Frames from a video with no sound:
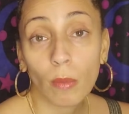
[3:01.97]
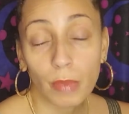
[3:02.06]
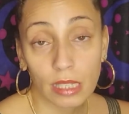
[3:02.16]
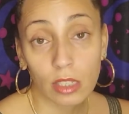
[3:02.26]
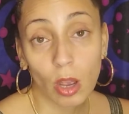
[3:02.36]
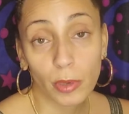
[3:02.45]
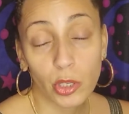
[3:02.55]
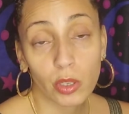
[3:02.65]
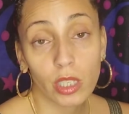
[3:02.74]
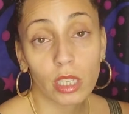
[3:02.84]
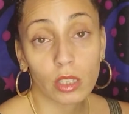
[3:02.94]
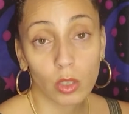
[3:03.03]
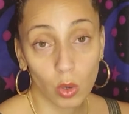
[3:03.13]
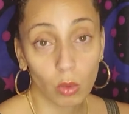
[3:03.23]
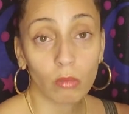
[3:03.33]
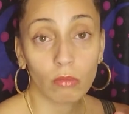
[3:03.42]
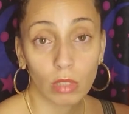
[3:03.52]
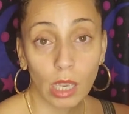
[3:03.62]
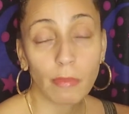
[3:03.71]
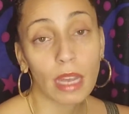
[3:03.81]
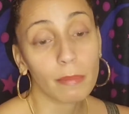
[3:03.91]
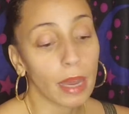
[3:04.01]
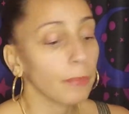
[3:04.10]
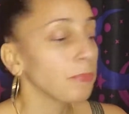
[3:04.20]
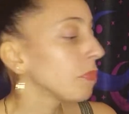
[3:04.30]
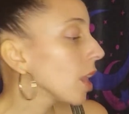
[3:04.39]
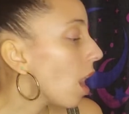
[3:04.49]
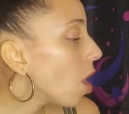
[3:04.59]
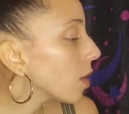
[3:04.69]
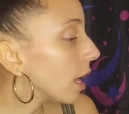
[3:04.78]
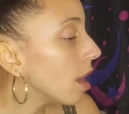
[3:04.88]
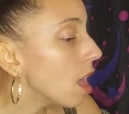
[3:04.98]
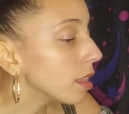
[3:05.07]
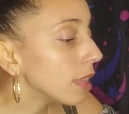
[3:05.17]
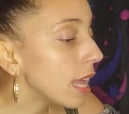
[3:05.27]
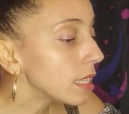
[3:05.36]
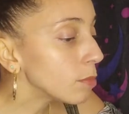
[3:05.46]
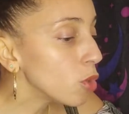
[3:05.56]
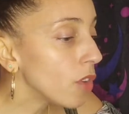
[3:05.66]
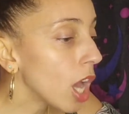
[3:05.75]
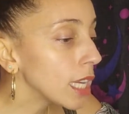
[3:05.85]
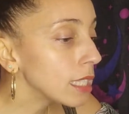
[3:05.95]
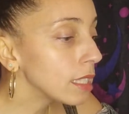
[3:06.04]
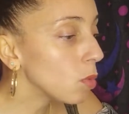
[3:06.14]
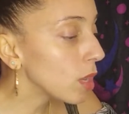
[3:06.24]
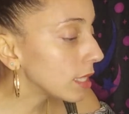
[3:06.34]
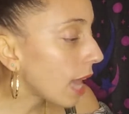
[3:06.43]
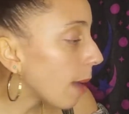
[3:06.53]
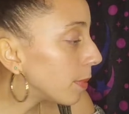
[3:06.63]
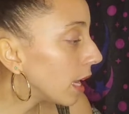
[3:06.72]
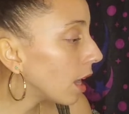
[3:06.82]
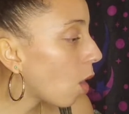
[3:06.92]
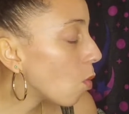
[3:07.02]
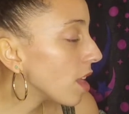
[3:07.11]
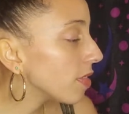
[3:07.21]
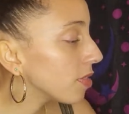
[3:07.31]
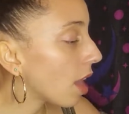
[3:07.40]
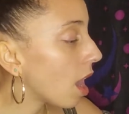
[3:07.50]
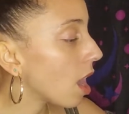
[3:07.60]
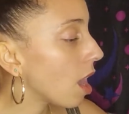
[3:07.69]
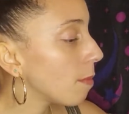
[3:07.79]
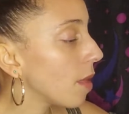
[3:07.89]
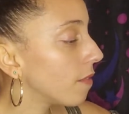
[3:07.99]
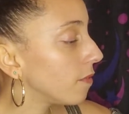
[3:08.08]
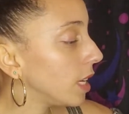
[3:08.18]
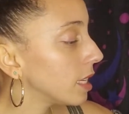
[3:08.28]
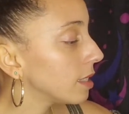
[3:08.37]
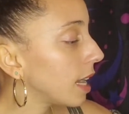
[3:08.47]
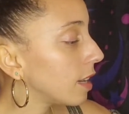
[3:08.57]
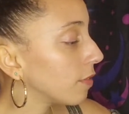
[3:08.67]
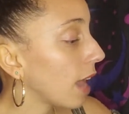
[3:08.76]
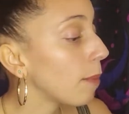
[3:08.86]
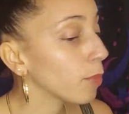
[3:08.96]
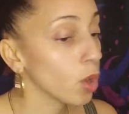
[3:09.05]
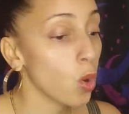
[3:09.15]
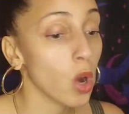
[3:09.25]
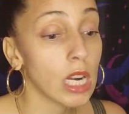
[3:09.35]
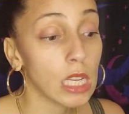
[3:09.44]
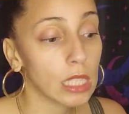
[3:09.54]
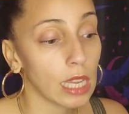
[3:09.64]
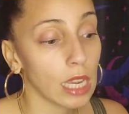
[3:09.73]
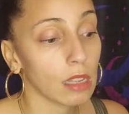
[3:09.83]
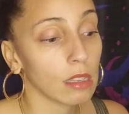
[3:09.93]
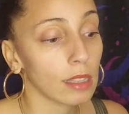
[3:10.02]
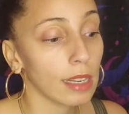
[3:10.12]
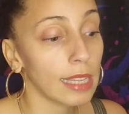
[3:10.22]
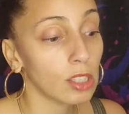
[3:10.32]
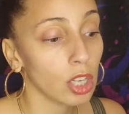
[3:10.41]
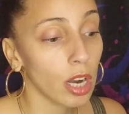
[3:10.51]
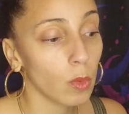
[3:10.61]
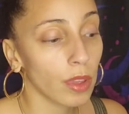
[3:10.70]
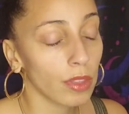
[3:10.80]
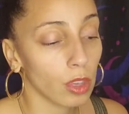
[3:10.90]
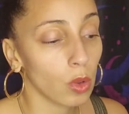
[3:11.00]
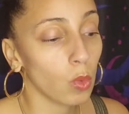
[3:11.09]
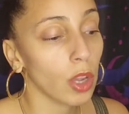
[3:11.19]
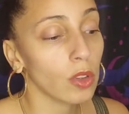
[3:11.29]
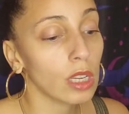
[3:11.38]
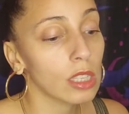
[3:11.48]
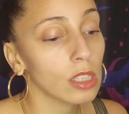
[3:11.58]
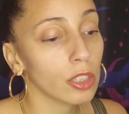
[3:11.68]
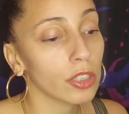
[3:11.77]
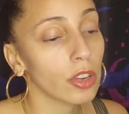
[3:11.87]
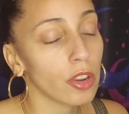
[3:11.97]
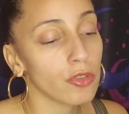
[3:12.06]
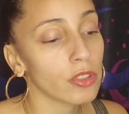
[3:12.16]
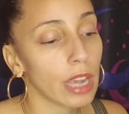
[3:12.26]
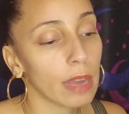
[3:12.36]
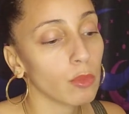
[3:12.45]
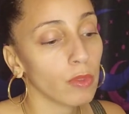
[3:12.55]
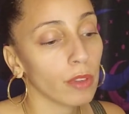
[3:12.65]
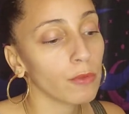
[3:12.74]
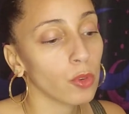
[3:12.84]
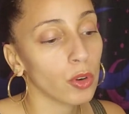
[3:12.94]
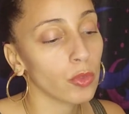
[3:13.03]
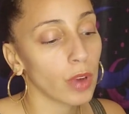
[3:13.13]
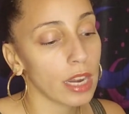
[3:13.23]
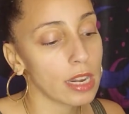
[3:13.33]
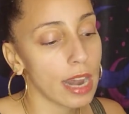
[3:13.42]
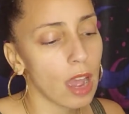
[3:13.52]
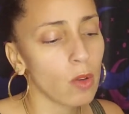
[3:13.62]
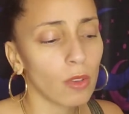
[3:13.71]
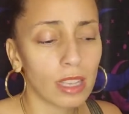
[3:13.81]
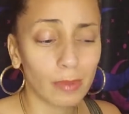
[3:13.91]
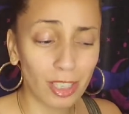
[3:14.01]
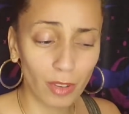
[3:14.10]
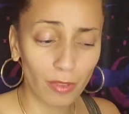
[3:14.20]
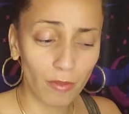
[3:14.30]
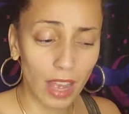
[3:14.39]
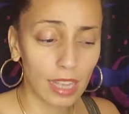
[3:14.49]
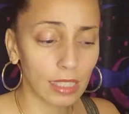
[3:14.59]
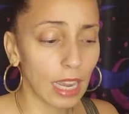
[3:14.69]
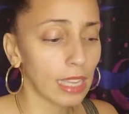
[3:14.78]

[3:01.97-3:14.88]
business opportunities. So keep that in mind. Okay, let's move on and see what's happening with um, Venus sign of Capricorn singles. Let's start with you. What you need to learn and understand moving forward right now, especially for bound